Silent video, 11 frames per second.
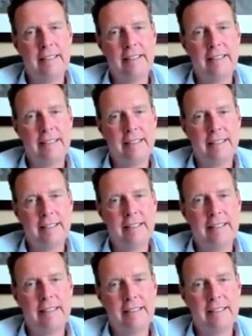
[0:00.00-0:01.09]

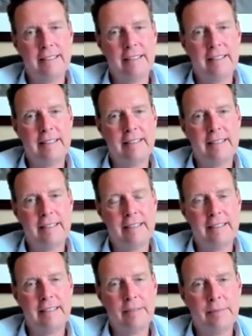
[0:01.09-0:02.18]

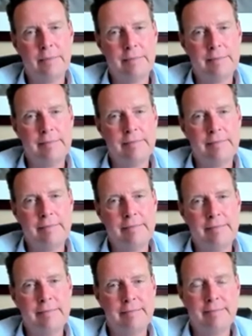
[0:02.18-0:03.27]

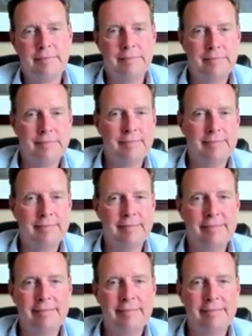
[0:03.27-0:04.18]
(silent)